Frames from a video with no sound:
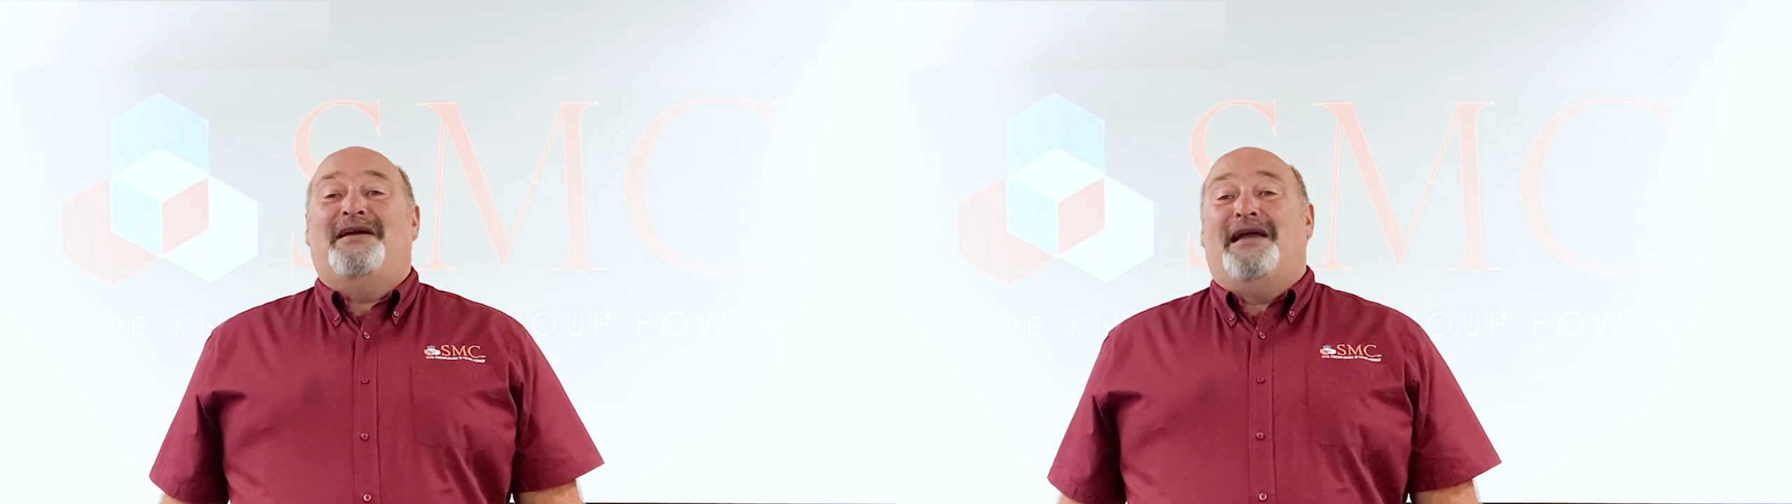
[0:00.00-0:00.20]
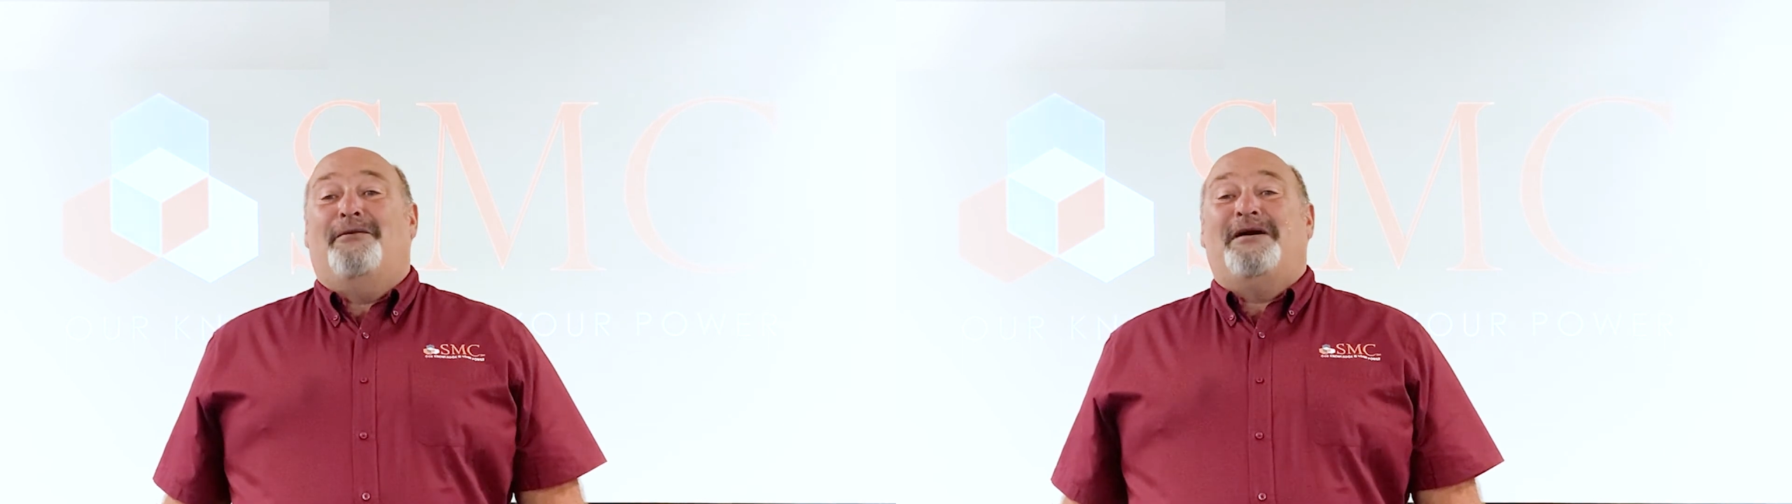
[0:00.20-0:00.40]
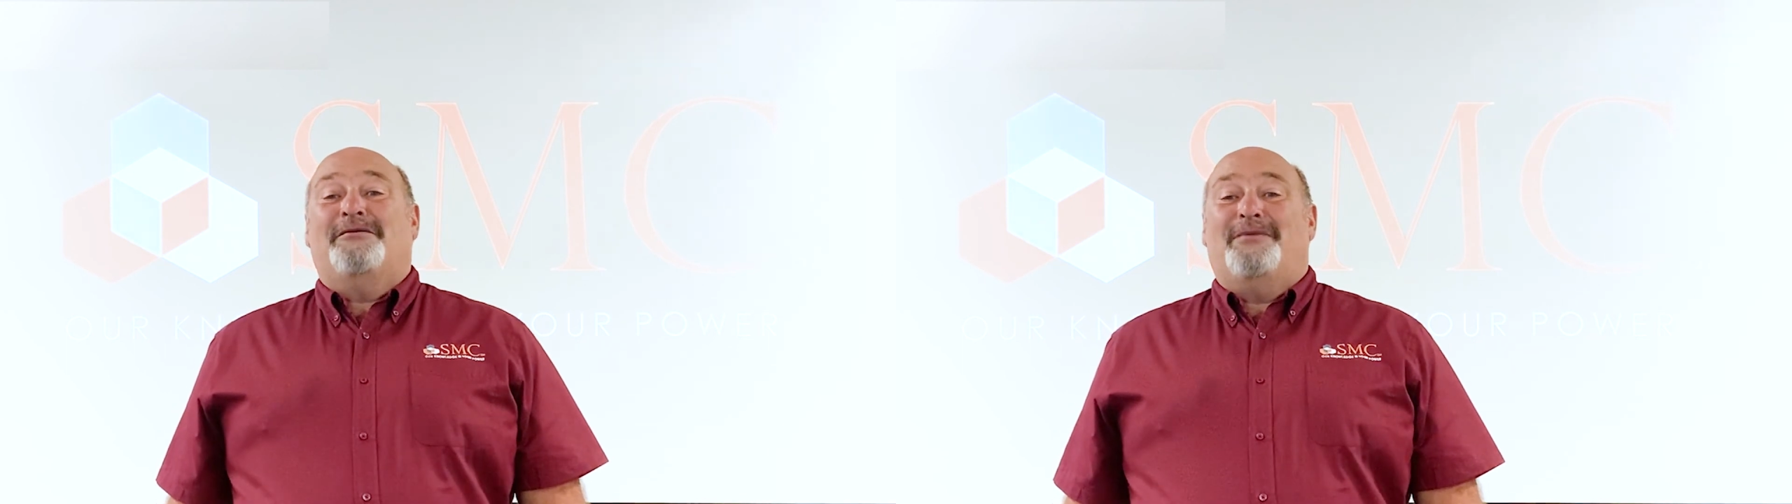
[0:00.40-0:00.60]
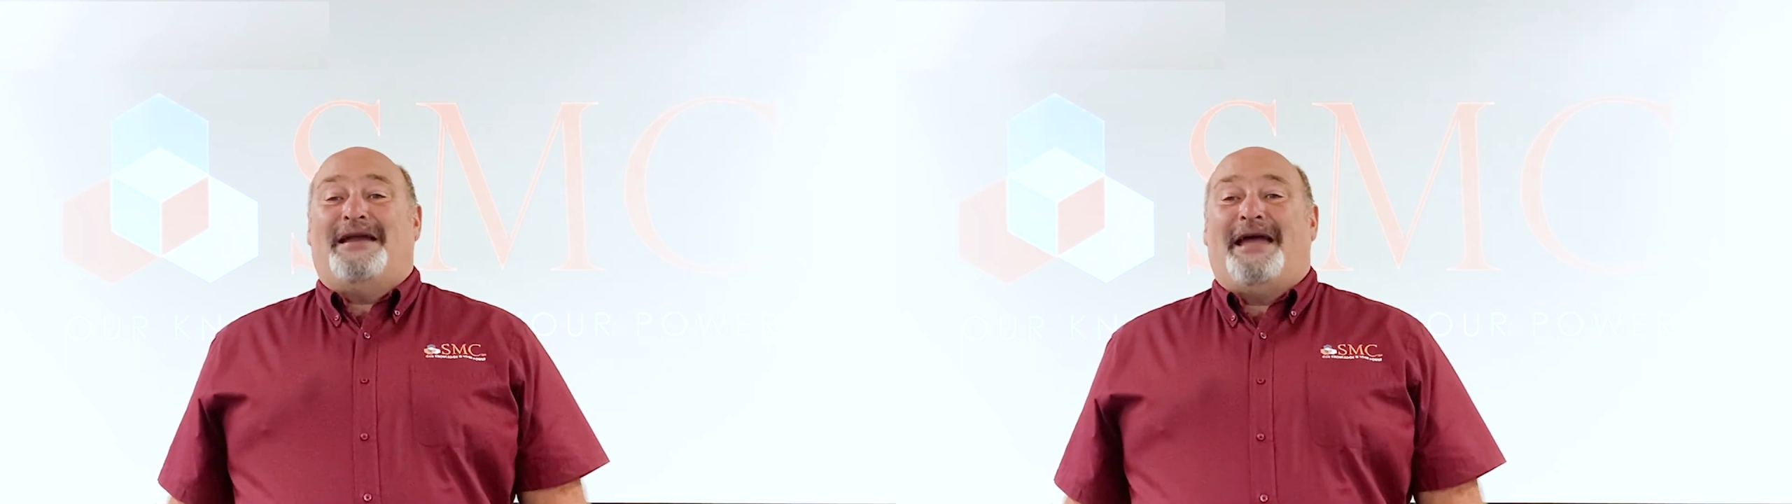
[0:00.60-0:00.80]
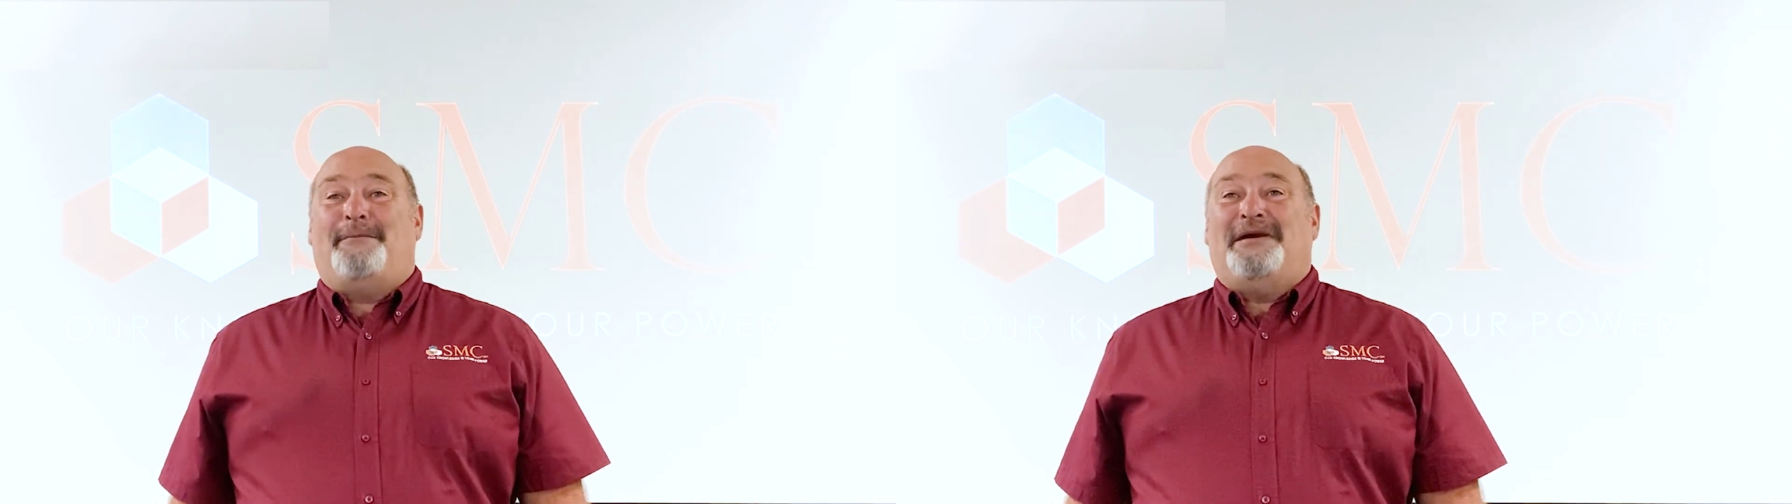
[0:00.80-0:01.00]
and we will be
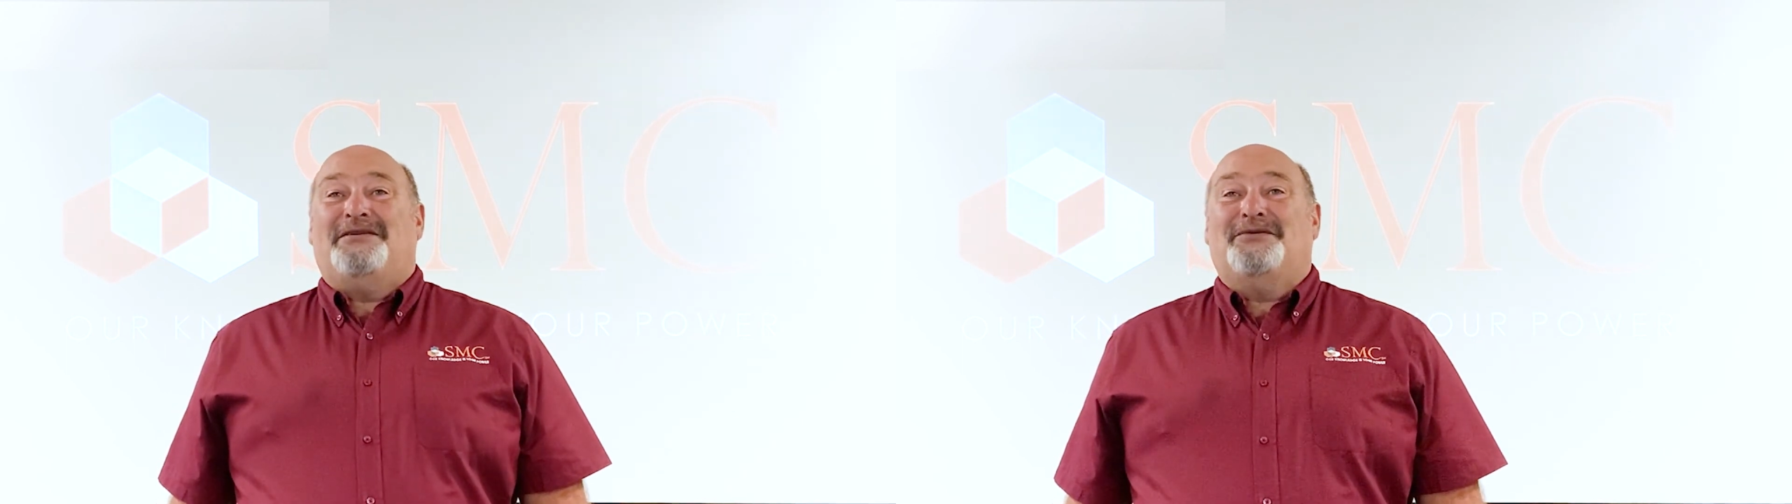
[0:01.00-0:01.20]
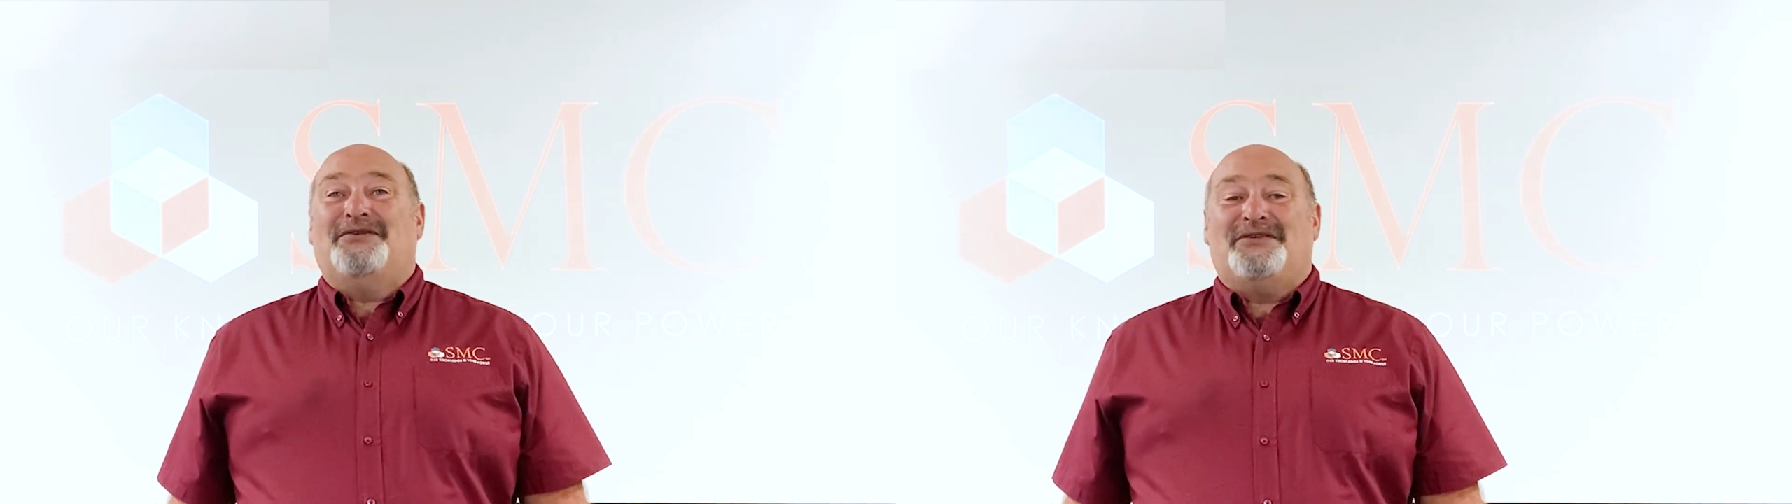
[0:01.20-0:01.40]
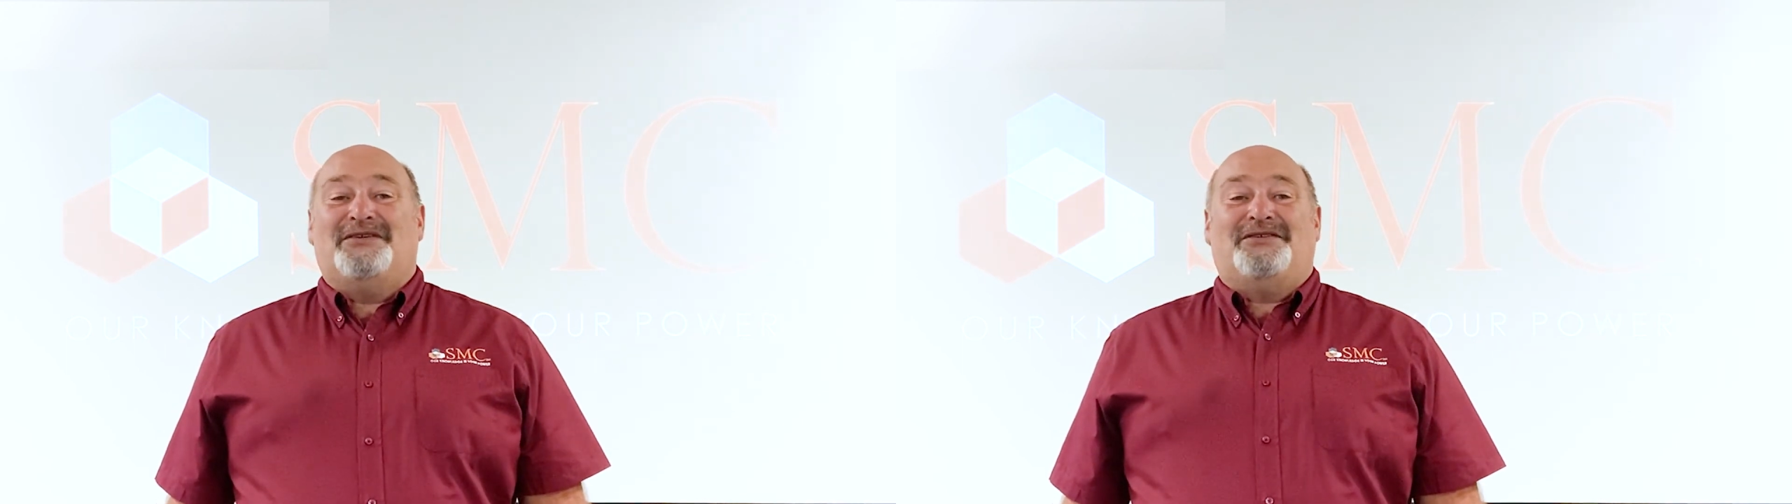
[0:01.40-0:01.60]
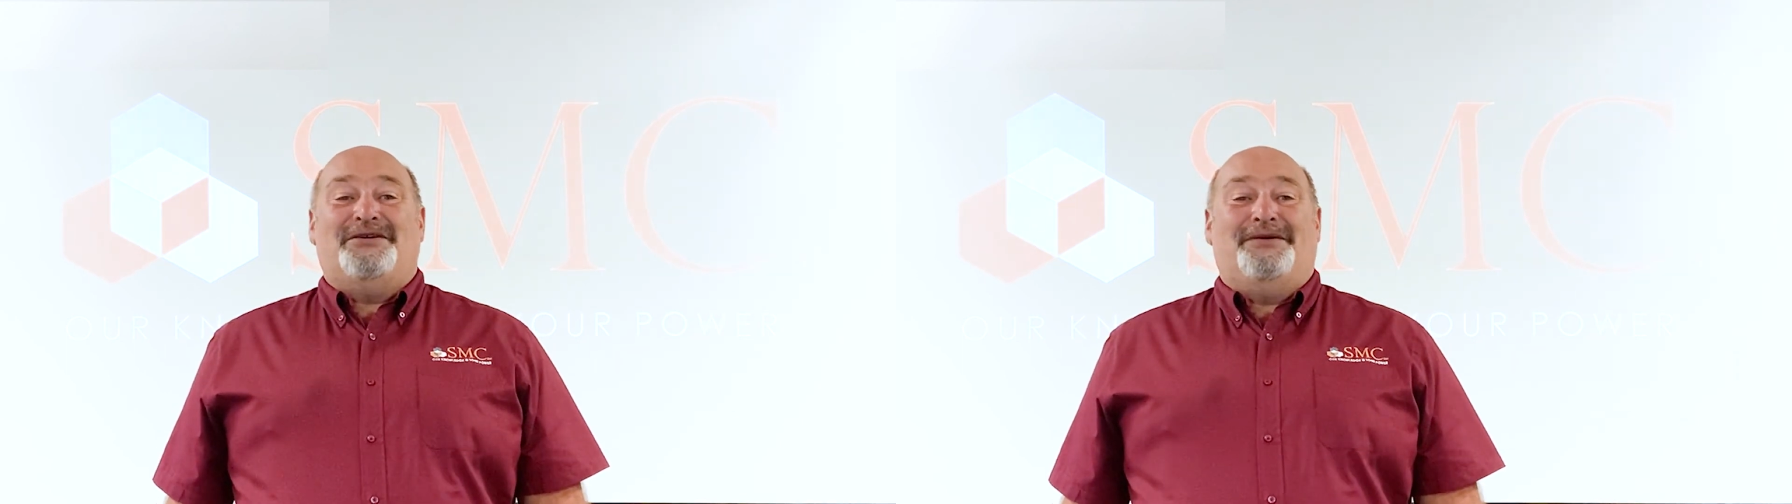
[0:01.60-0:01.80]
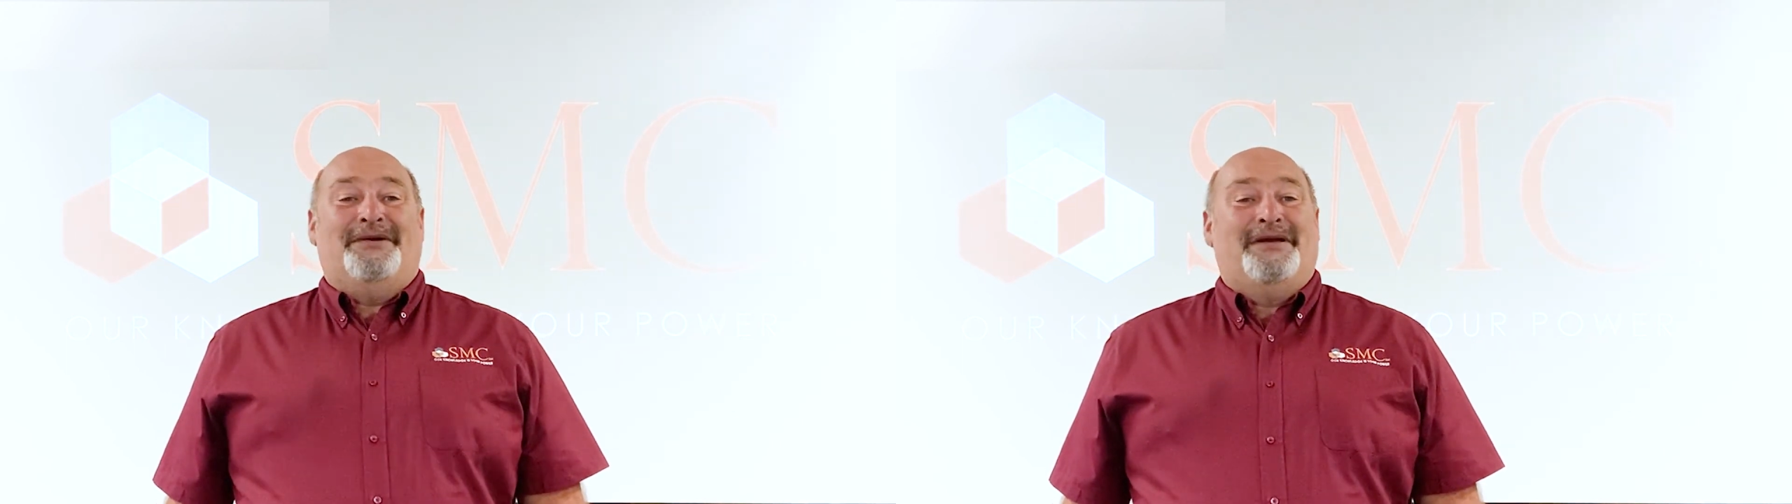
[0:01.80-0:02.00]
happy to assist you.